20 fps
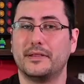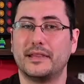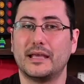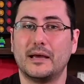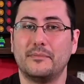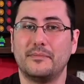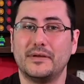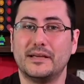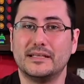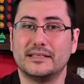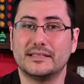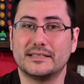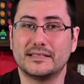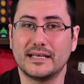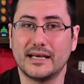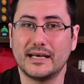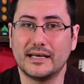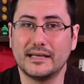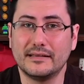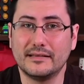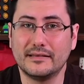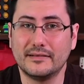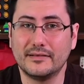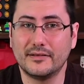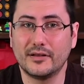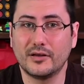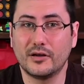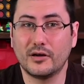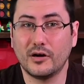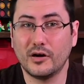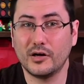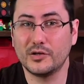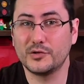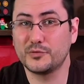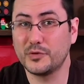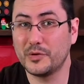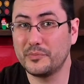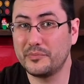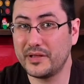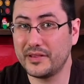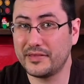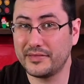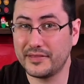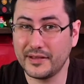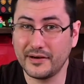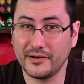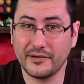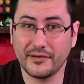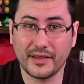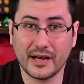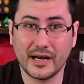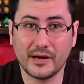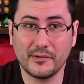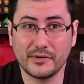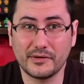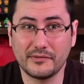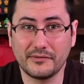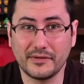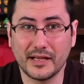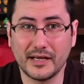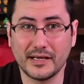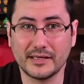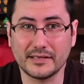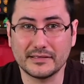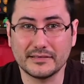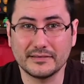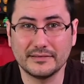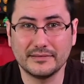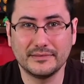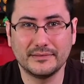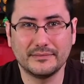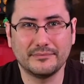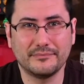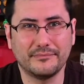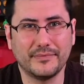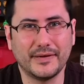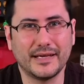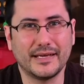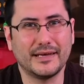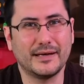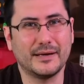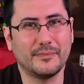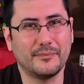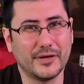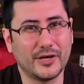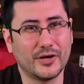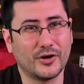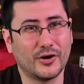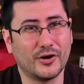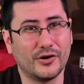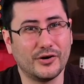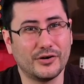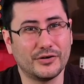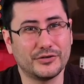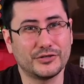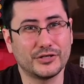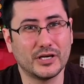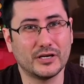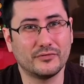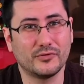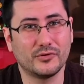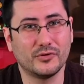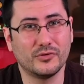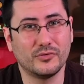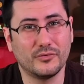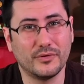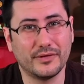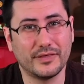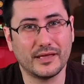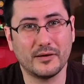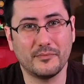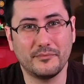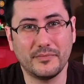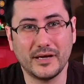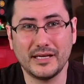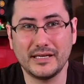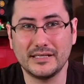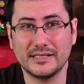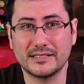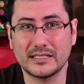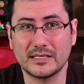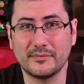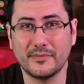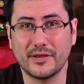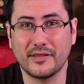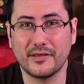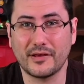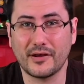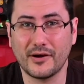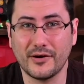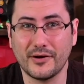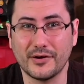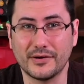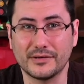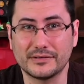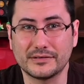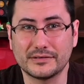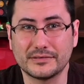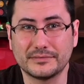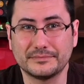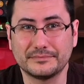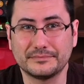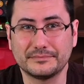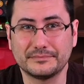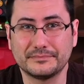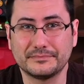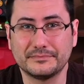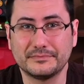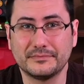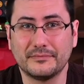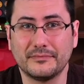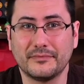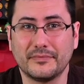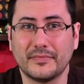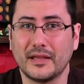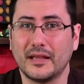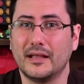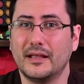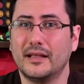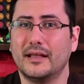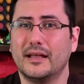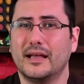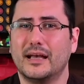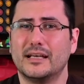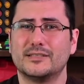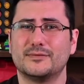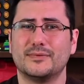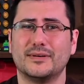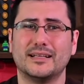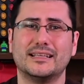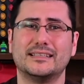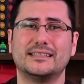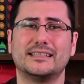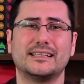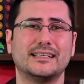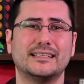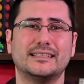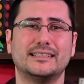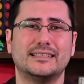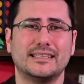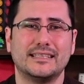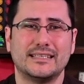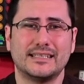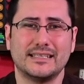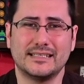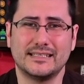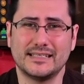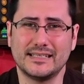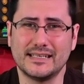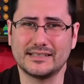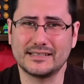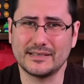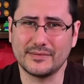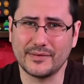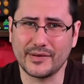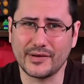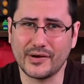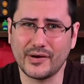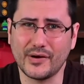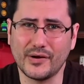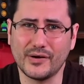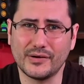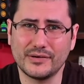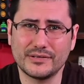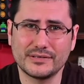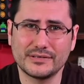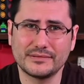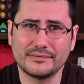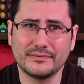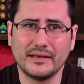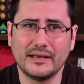that being said, the cards were a bit thinner than I would have liked, making it a bit harder to shuffle without bending some of the cards, as well as the consistency of some of the cards.